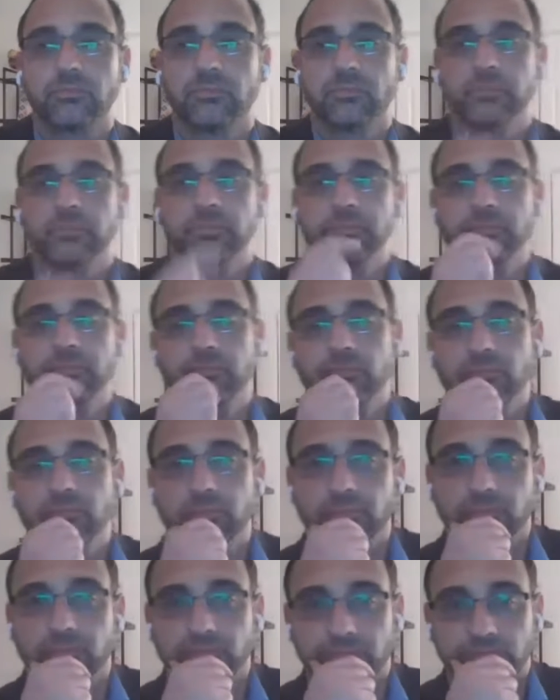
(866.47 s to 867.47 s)
if if
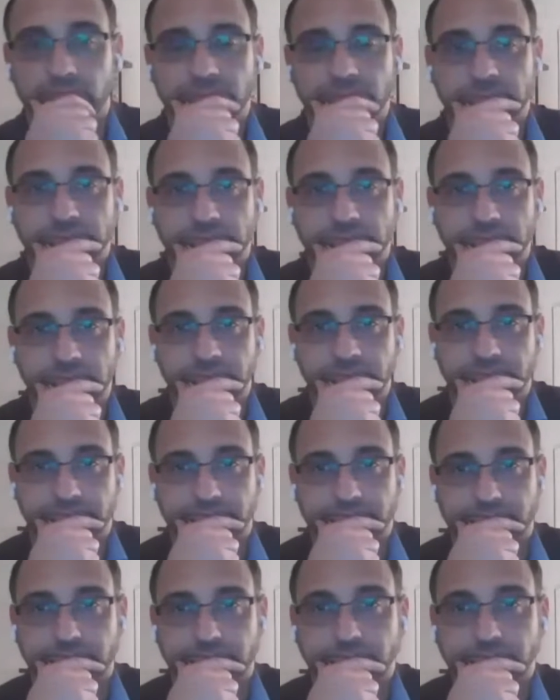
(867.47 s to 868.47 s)
the worst case
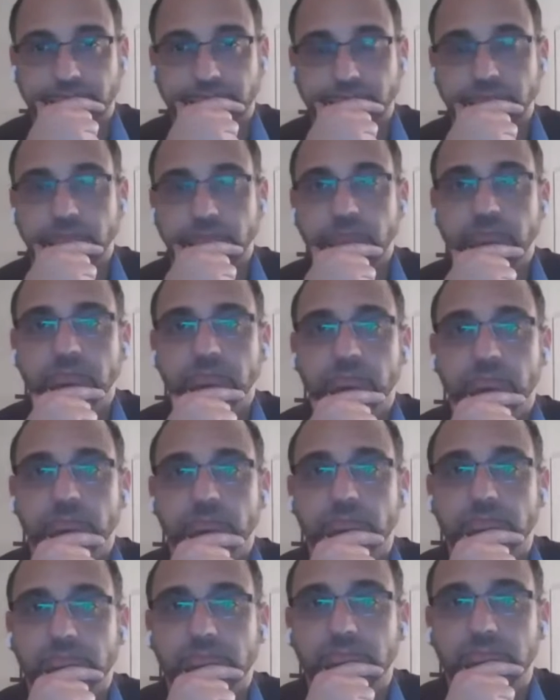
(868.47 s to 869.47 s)
scenario,
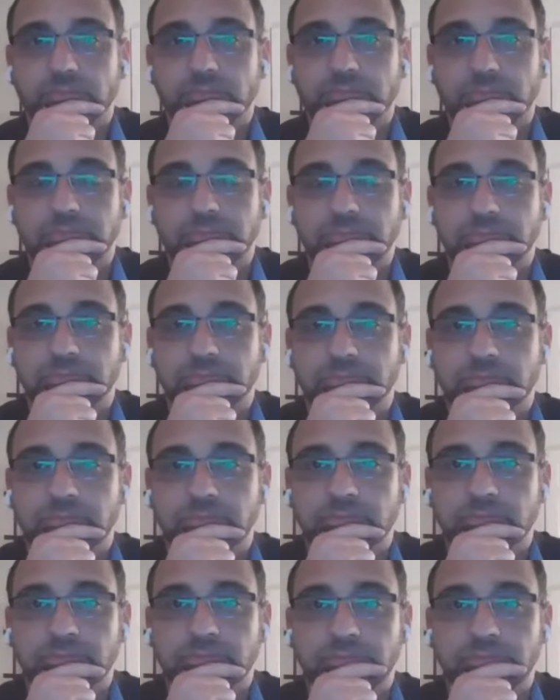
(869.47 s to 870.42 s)
if if the U.S.